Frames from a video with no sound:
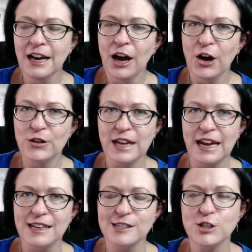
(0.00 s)

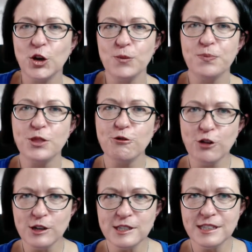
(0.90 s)
Okay, so the
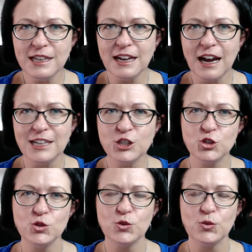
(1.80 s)
first thing I
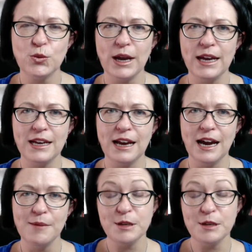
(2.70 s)
do when I'm